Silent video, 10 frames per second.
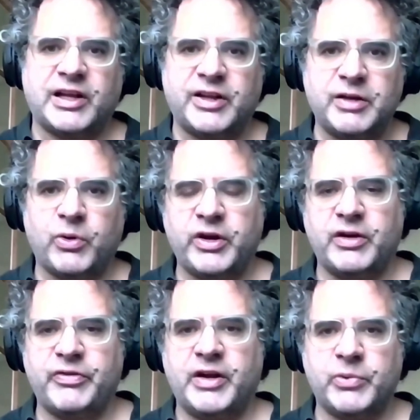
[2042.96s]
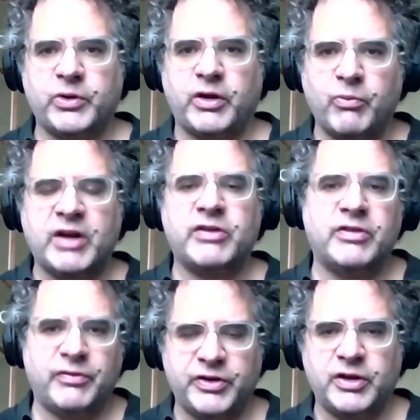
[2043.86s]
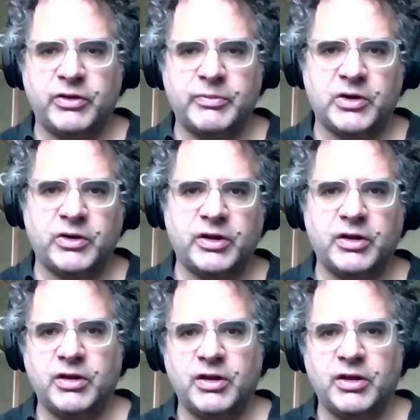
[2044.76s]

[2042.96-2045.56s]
selling point of that book and where does it fit in the market?